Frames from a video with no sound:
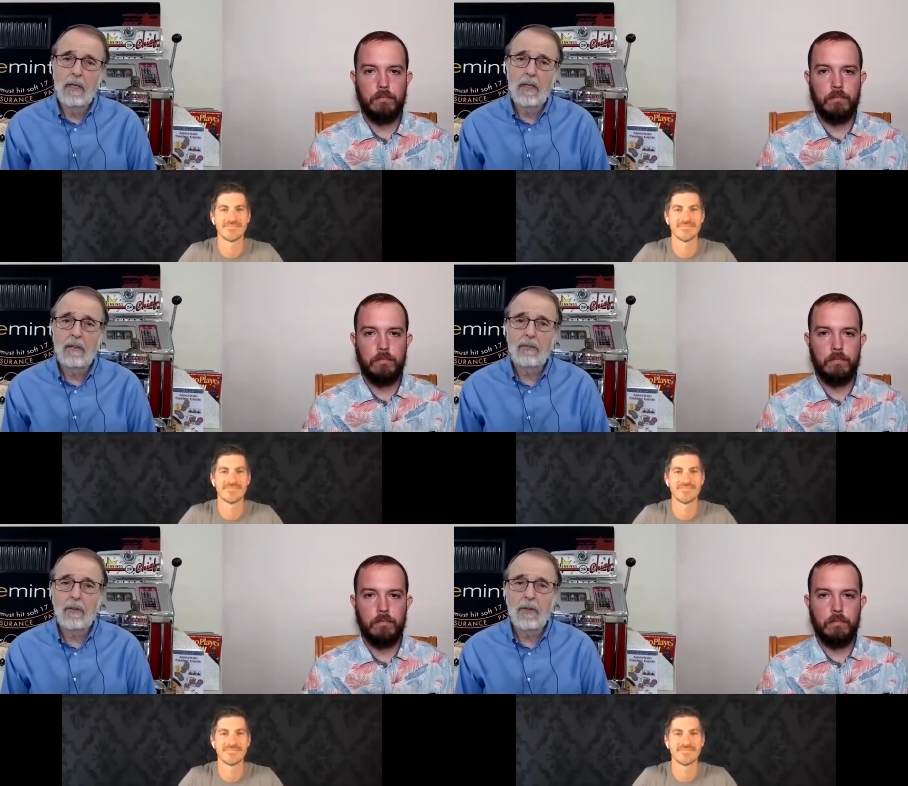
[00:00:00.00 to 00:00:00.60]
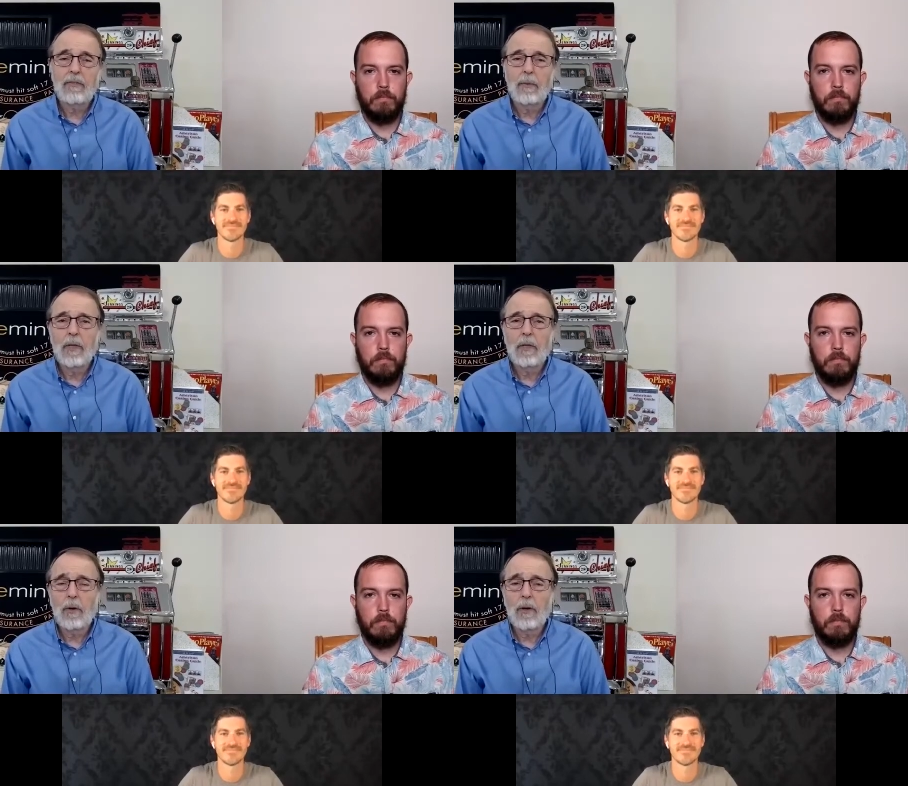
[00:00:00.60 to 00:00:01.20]
Speaker 1: If you're not
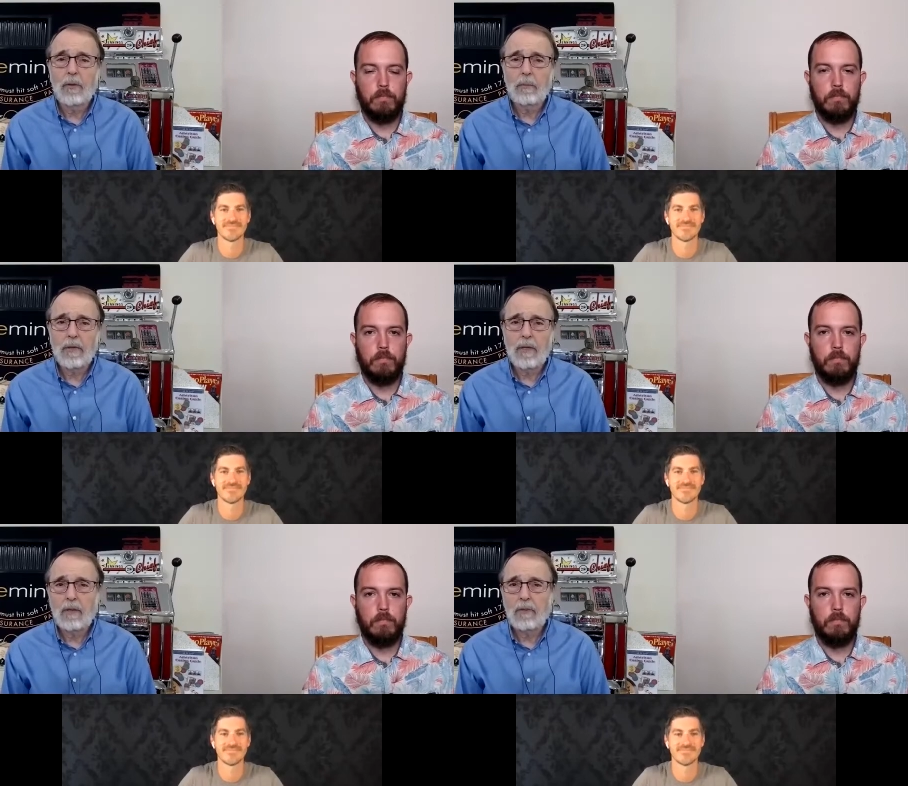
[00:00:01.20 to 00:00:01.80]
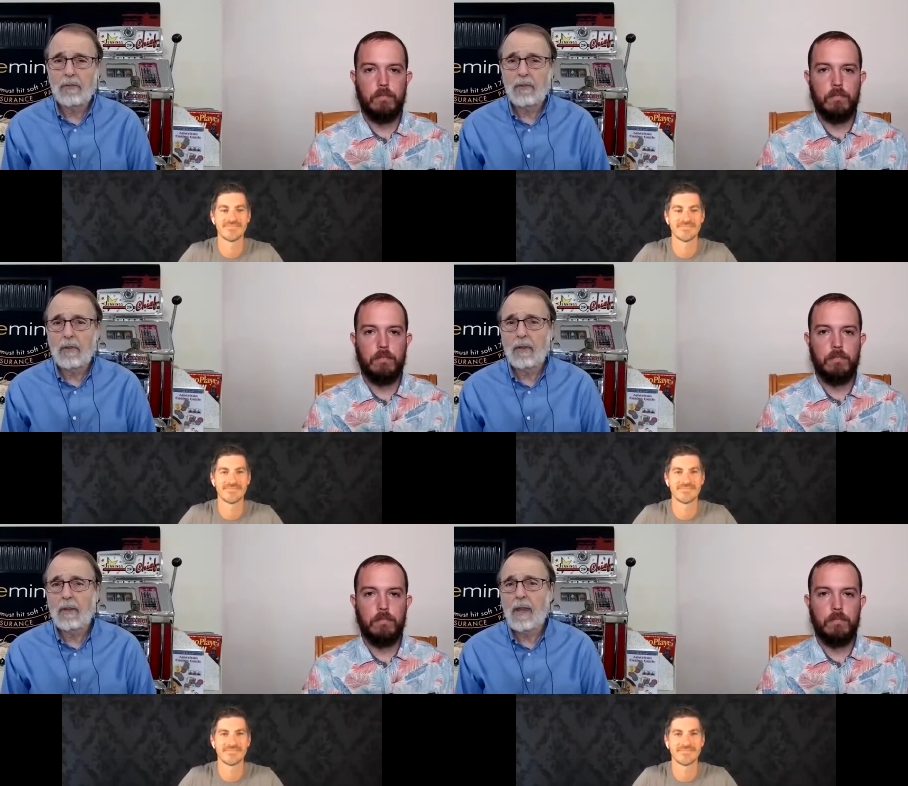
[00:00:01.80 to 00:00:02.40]
familiar with it, please
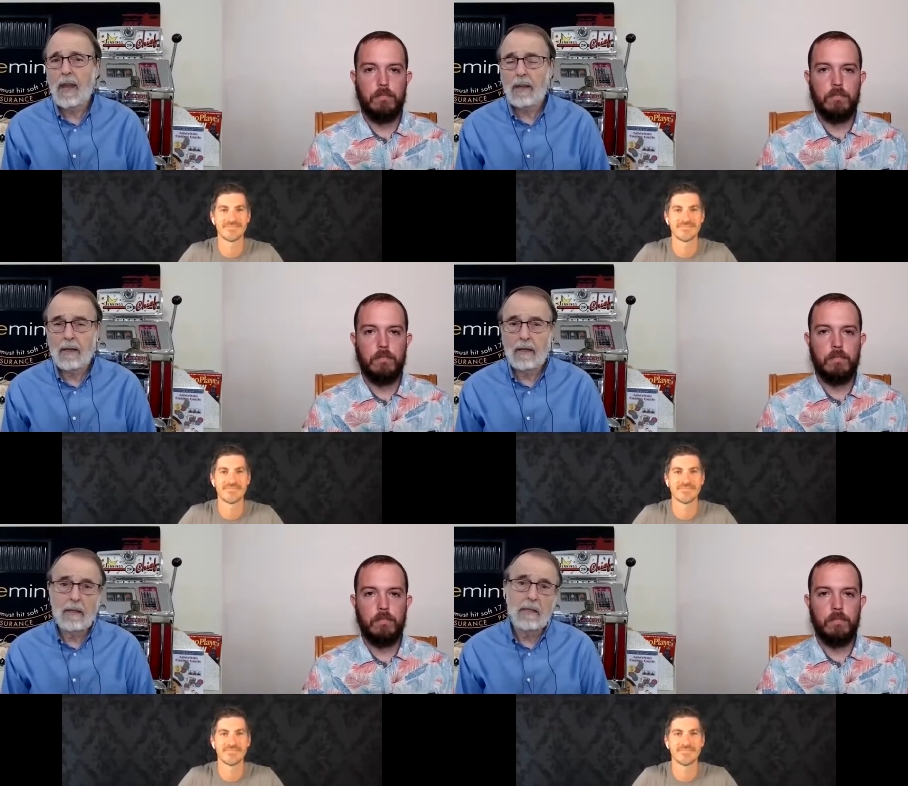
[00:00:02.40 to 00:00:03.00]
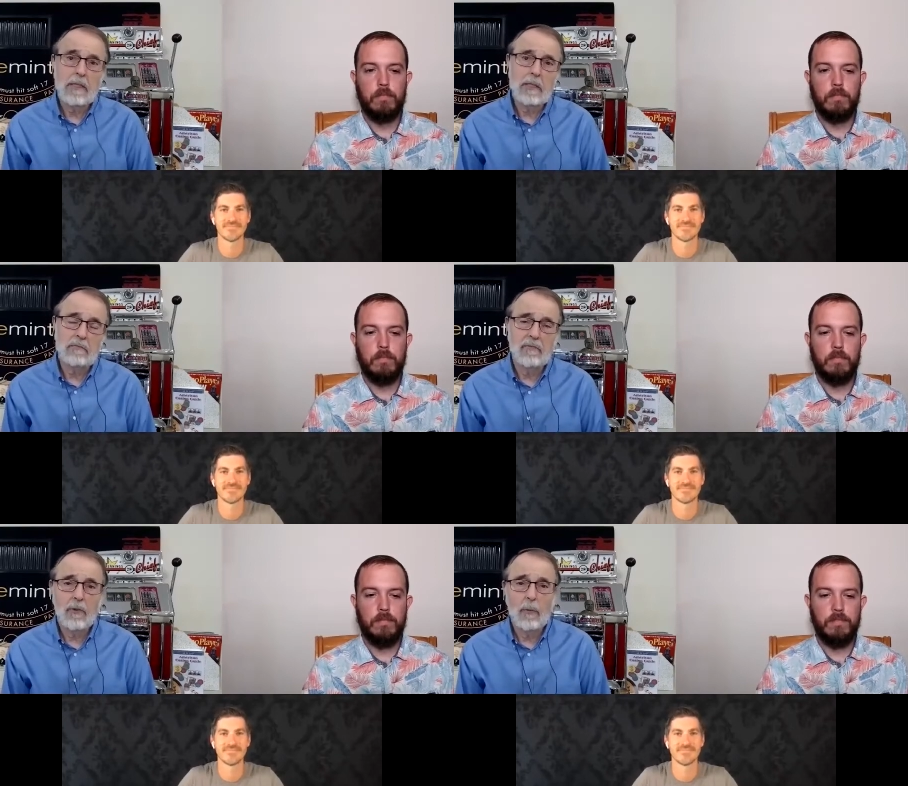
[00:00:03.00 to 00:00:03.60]
take a, a
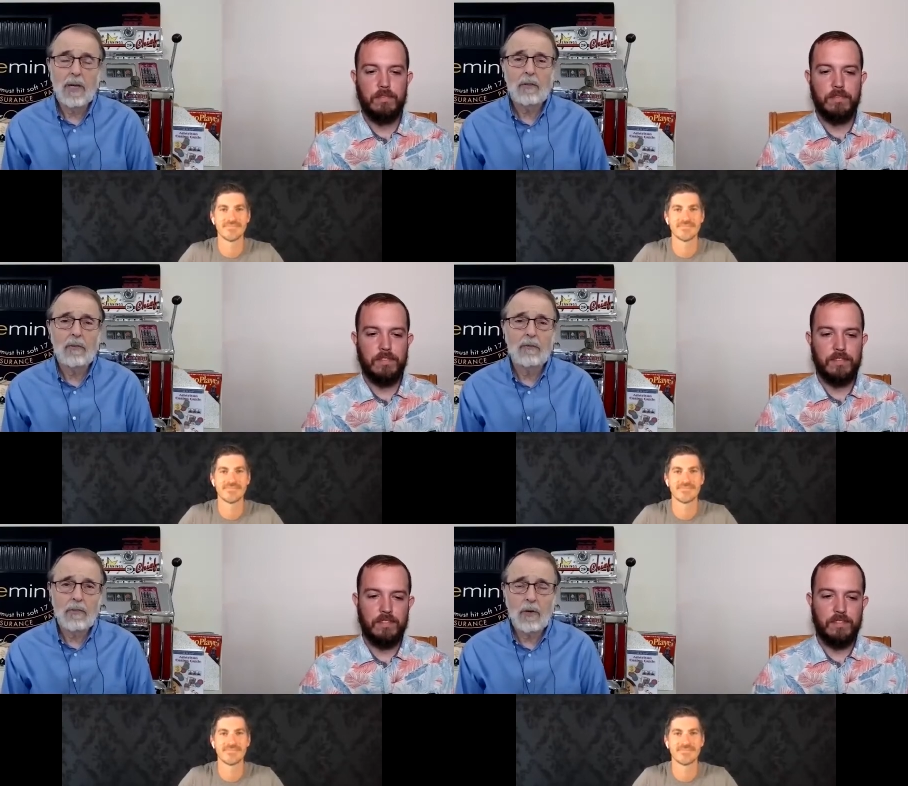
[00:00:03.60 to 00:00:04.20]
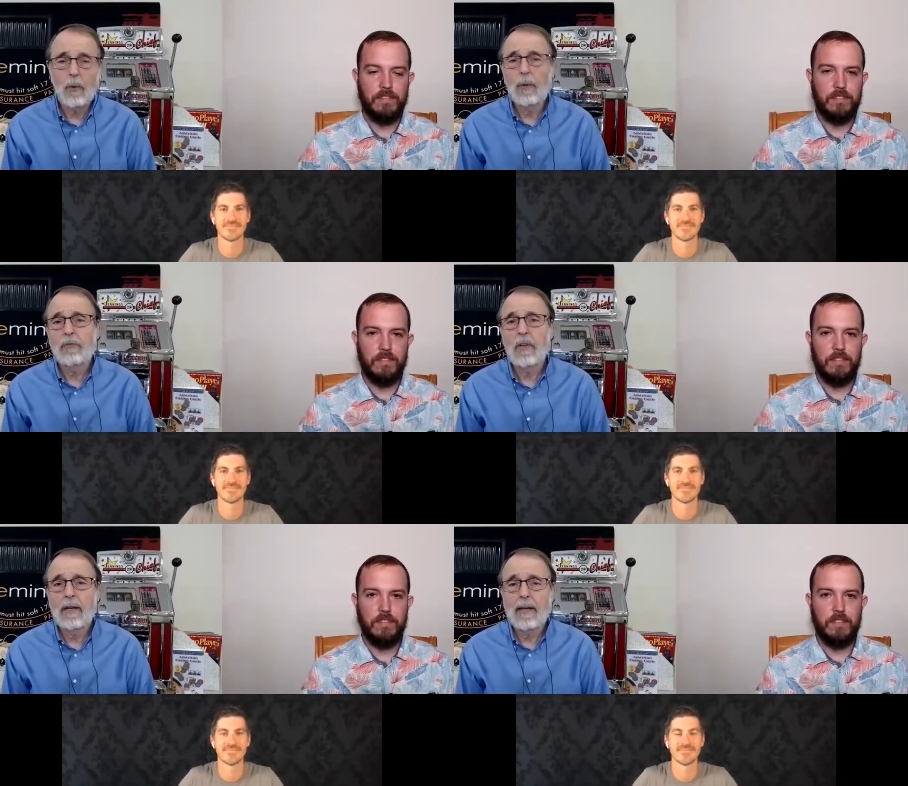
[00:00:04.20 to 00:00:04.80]
few minutes and visit our website at